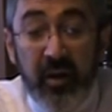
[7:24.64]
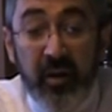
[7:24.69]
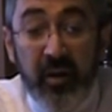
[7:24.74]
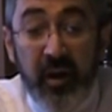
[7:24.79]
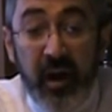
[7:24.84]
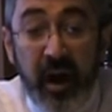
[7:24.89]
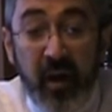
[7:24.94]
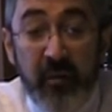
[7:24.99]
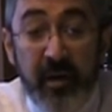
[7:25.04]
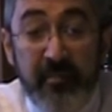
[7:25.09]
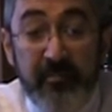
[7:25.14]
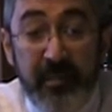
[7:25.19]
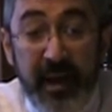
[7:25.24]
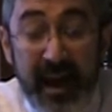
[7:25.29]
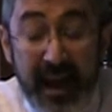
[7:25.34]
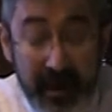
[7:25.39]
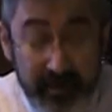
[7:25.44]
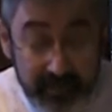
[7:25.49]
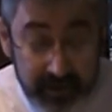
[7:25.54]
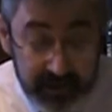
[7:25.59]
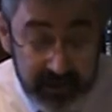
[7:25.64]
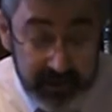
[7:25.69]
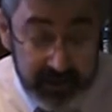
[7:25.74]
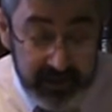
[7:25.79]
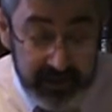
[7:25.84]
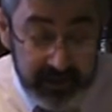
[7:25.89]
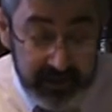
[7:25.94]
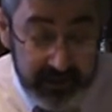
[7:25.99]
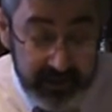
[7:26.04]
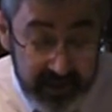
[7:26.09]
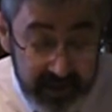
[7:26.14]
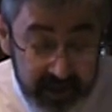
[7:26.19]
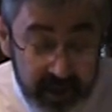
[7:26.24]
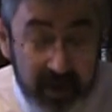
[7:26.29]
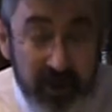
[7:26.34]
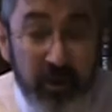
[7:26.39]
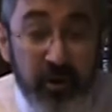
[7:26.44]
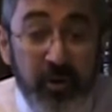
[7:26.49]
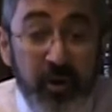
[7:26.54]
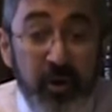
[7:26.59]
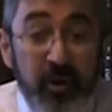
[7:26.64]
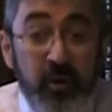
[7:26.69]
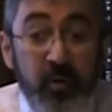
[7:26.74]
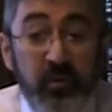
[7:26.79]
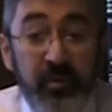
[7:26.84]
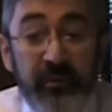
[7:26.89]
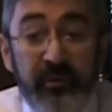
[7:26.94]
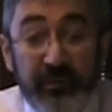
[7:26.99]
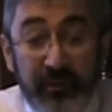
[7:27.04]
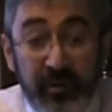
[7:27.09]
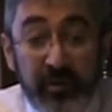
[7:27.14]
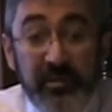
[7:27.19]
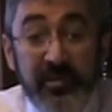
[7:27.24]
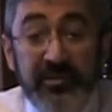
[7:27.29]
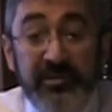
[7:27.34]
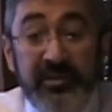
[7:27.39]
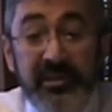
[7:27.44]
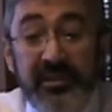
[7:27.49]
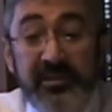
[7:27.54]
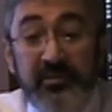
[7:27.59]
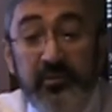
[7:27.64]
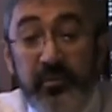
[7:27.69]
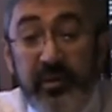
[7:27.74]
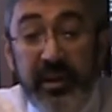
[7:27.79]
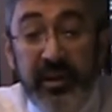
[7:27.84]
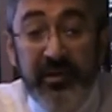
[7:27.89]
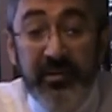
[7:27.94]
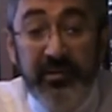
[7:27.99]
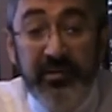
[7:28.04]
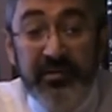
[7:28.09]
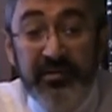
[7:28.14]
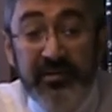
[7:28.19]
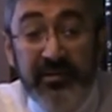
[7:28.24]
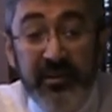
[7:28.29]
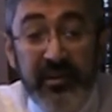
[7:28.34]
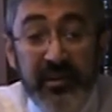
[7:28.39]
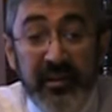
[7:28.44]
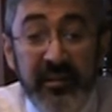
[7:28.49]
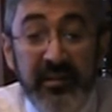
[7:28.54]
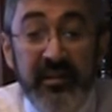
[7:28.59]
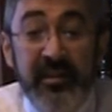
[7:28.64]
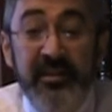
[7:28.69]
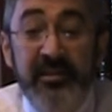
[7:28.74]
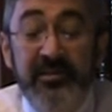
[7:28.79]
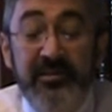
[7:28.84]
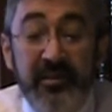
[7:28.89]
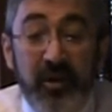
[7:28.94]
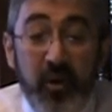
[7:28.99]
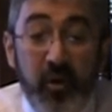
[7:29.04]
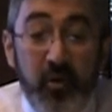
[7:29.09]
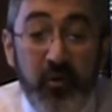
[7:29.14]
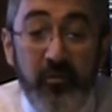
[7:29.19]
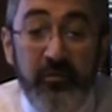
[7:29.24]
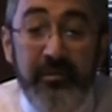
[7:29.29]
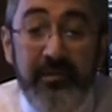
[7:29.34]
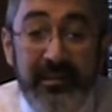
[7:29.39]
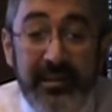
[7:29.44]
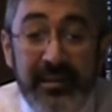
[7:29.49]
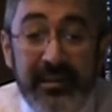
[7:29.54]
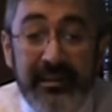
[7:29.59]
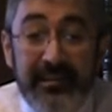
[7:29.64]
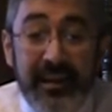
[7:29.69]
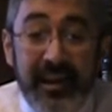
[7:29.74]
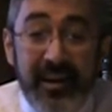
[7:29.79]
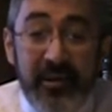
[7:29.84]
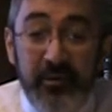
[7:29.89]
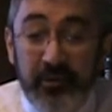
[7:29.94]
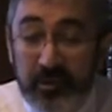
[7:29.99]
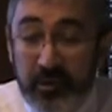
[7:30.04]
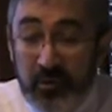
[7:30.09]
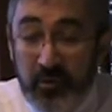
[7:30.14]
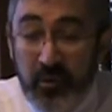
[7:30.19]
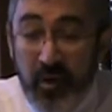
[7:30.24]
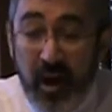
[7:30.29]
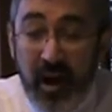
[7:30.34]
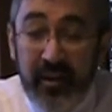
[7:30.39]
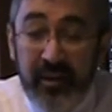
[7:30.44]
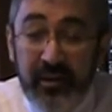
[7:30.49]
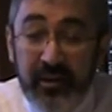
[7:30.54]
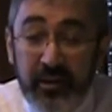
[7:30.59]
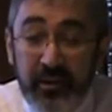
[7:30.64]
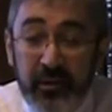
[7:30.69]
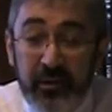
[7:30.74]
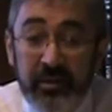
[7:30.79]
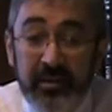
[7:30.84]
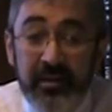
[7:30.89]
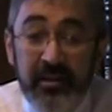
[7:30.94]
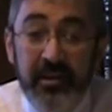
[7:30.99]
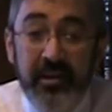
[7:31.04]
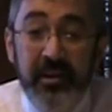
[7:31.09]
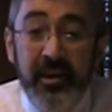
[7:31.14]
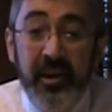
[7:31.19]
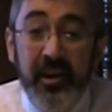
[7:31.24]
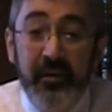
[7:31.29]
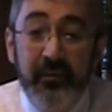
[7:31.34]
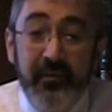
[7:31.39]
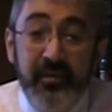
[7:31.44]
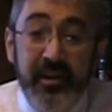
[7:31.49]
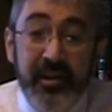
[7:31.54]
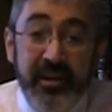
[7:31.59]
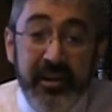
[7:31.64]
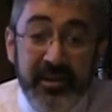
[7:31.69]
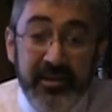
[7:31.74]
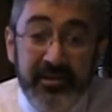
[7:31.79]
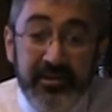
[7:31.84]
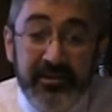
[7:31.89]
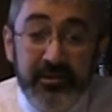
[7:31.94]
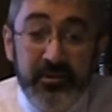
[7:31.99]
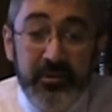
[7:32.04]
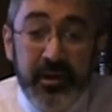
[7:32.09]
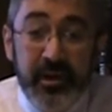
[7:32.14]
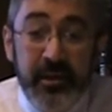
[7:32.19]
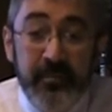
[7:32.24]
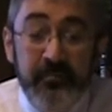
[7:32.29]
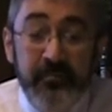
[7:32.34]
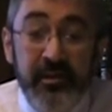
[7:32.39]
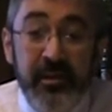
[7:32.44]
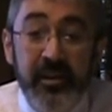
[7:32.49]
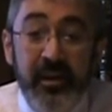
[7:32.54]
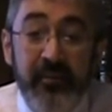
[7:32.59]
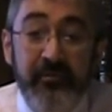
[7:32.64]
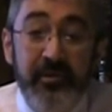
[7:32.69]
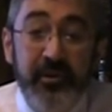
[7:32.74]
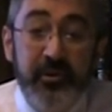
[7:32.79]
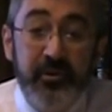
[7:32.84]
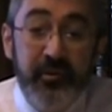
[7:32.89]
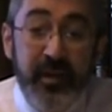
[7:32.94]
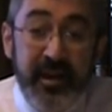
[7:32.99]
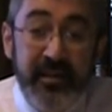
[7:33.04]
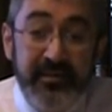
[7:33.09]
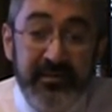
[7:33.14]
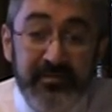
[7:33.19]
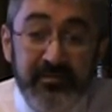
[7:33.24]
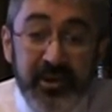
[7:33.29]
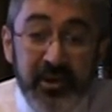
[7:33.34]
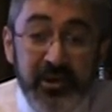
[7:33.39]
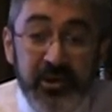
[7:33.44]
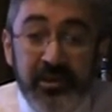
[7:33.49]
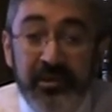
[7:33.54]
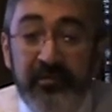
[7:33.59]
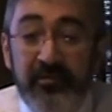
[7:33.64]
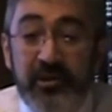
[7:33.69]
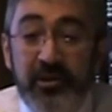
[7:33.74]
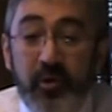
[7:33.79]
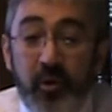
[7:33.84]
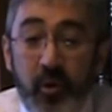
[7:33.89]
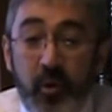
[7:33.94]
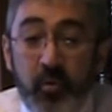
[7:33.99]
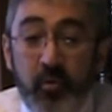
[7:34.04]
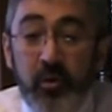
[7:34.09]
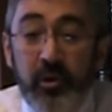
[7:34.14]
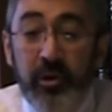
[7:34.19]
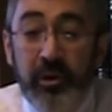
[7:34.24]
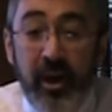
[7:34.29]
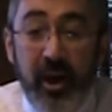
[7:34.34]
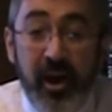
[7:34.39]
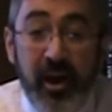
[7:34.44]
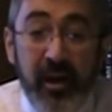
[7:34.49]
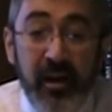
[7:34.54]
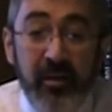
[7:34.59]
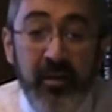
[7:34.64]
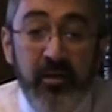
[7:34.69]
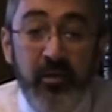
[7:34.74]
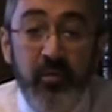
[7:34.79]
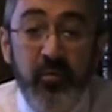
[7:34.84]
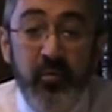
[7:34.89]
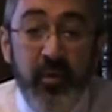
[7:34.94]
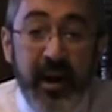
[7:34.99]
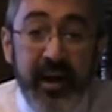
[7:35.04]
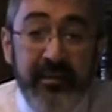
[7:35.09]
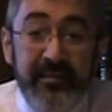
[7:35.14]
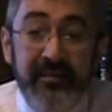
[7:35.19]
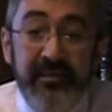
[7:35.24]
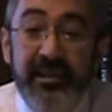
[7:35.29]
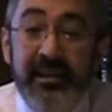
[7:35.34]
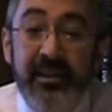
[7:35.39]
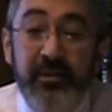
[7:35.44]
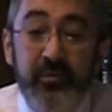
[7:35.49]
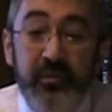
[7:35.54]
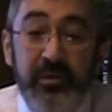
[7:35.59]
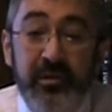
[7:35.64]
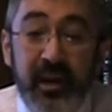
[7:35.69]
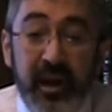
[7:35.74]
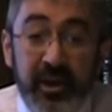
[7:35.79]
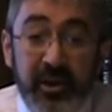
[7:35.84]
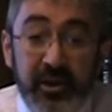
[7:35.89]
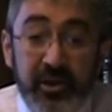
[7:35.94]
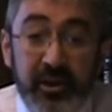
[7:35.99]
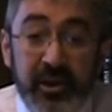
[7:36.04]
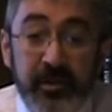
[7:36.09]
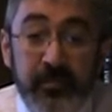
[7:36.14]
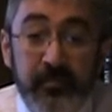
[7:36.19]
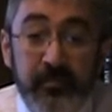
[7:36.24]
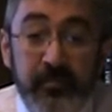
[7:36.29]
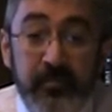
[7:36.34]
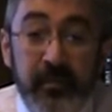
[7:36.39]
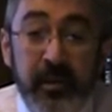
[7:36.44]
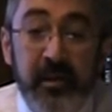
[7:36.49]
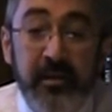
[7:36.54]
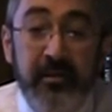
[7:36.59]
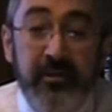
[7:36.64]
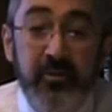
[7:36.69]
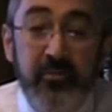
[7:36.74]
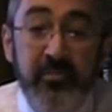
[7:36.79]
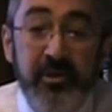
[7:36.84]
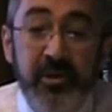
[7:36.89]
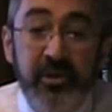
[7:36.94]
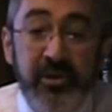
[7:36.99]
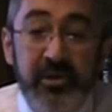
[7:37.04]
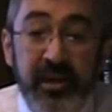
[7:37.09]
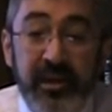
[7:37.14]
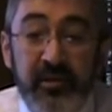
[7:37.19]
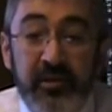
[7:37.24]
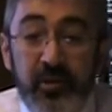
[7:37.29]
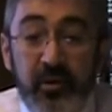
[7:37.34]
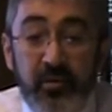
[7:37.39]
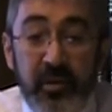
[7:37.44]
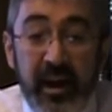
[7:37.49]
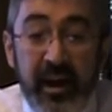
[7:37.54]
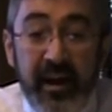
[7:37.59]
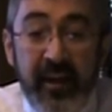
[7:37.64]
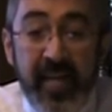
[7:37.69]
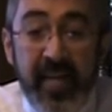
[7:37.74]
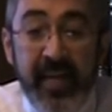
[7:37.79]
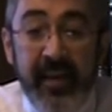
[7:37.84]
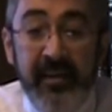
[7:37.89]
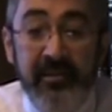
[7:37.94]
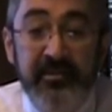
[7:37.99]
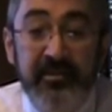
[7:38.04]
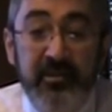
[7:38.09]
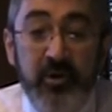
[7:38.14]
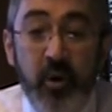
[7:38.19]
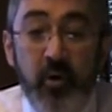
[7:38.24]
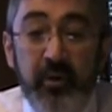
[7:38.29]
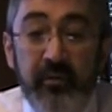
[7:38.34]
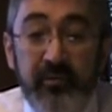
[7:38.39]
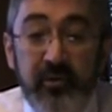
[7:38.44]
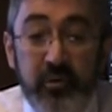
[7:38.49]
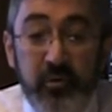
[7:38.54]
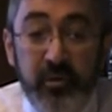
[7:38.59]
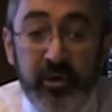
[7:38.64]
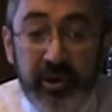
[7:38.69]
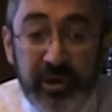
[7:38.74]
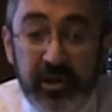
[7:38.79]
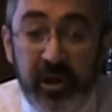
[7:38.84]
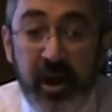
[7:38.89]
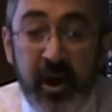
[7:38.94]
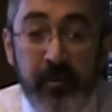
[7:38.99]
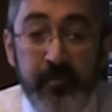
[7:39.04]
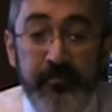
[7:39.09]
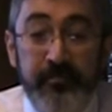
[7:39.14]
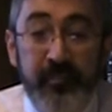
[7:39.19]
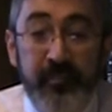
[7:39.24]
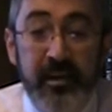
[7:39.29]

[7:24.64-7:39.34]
HaRambam here refers his readers to his own detailed chronicle of the history of the transmission of the oral law right in the introduction to Mishneh Torah, his code of Jewish law.